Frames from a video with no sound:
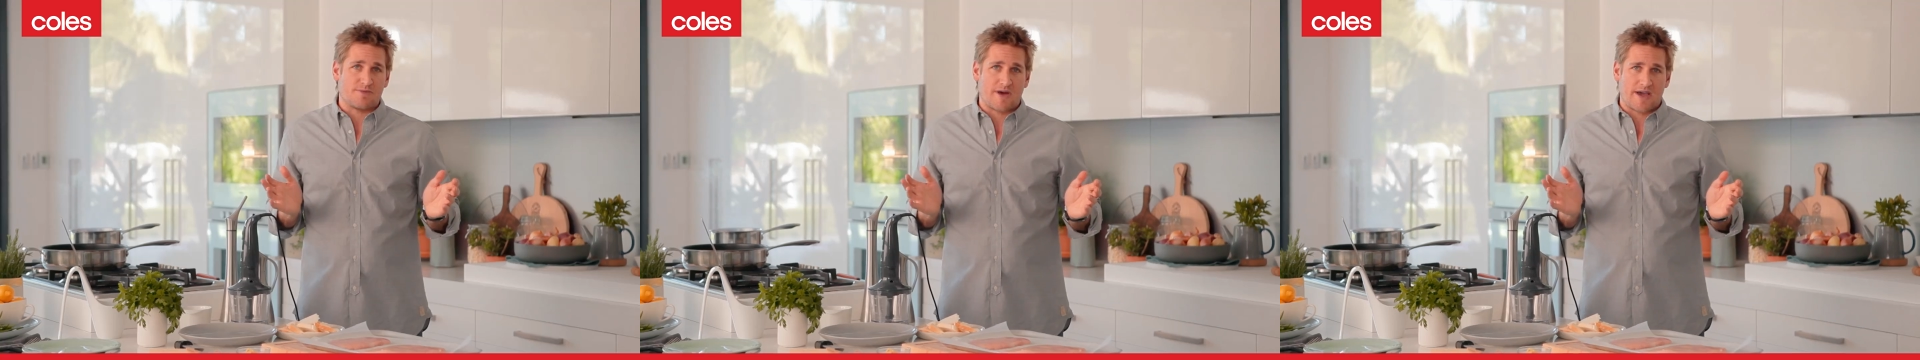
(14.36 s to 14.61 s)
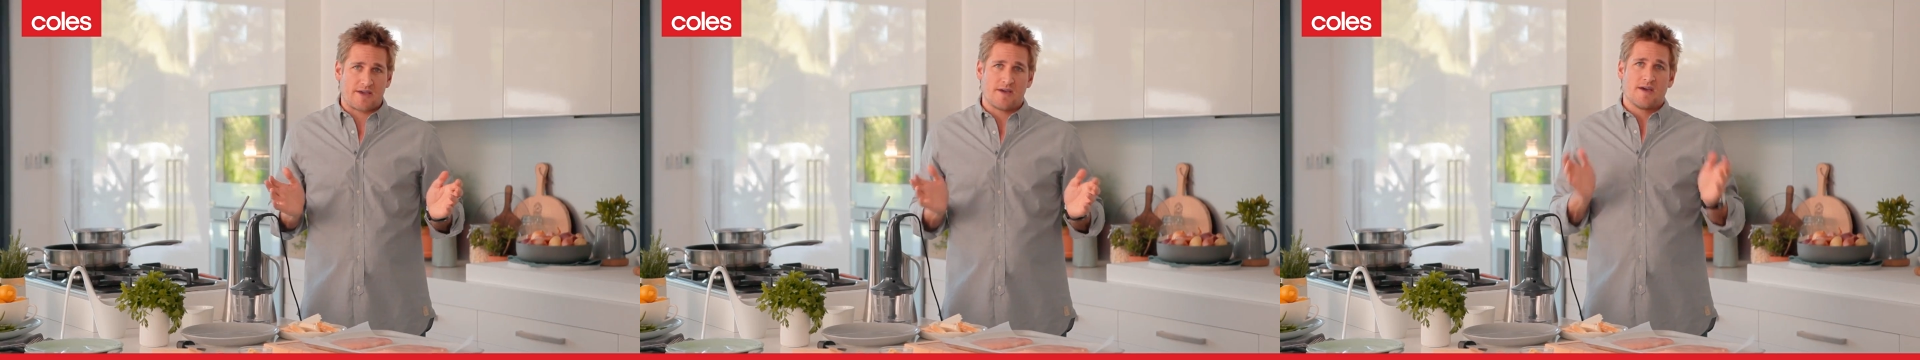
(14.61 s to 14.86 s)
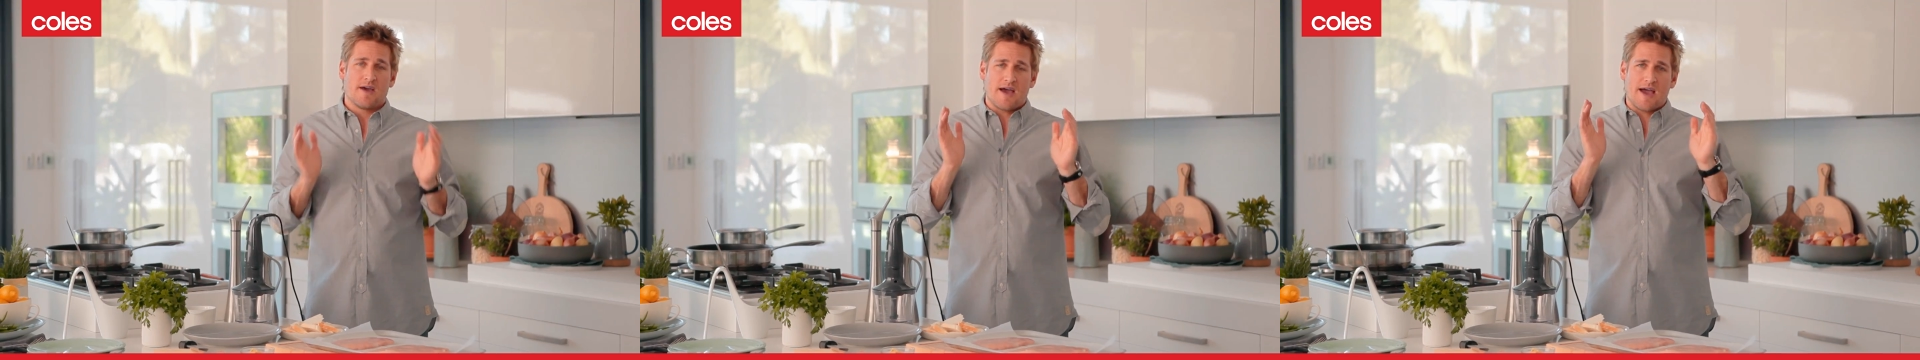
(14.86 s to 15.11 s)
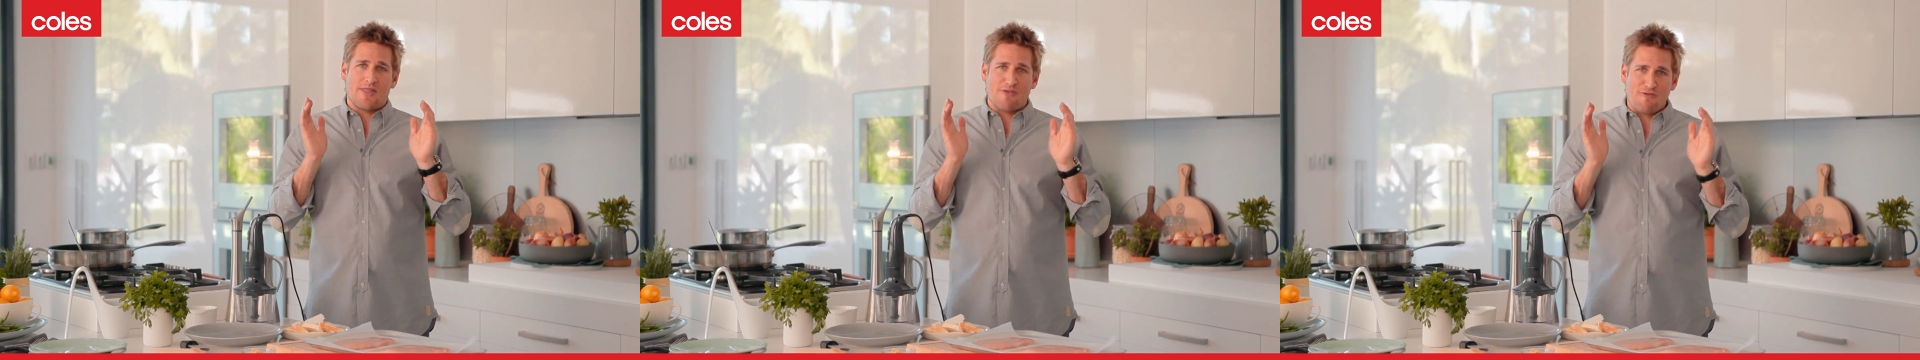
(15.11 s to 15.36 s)
make,
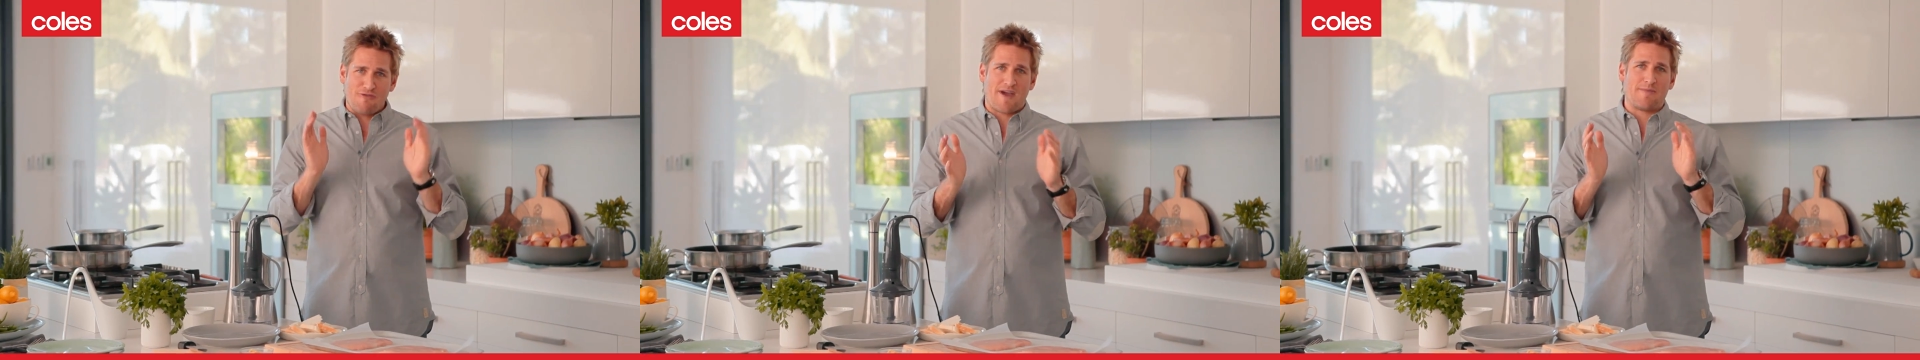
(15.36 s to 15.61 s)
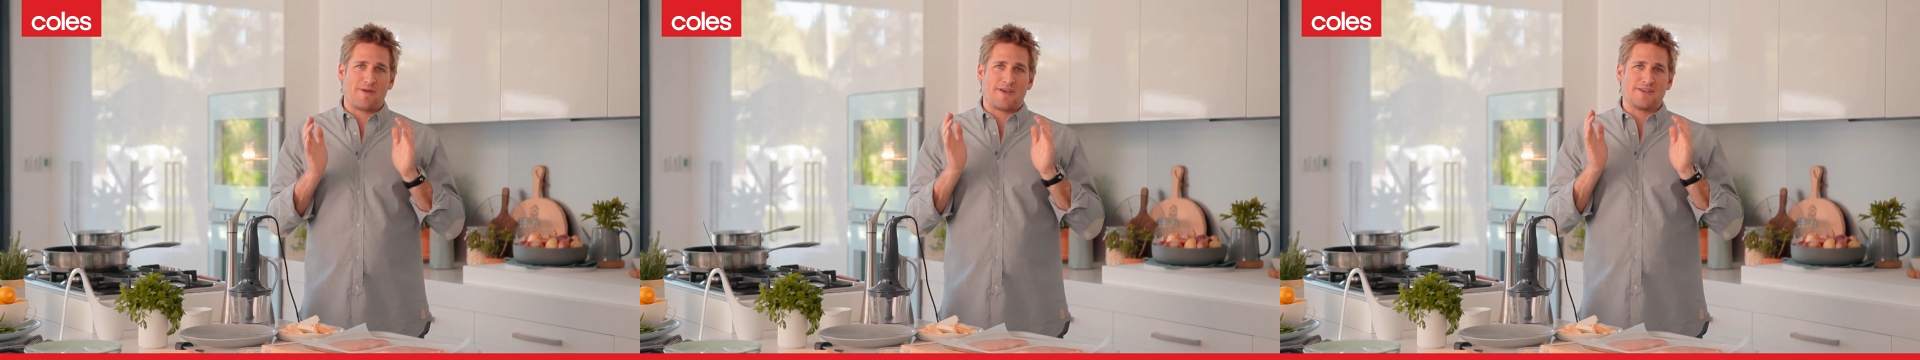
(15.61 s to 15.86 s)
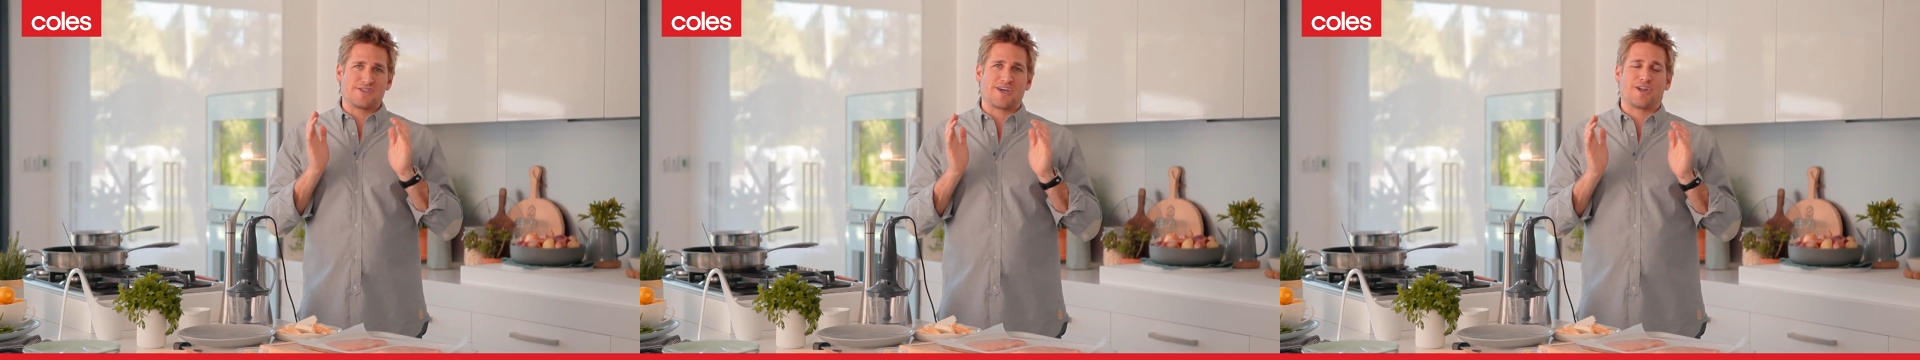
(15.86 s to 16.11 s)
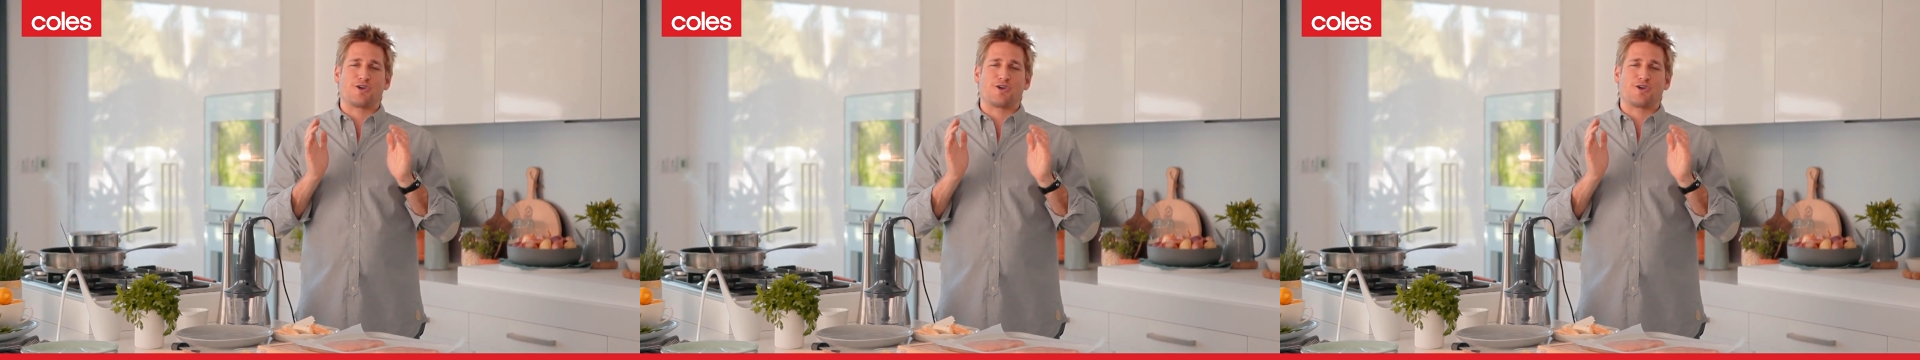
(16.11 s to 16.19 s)
and the family is going to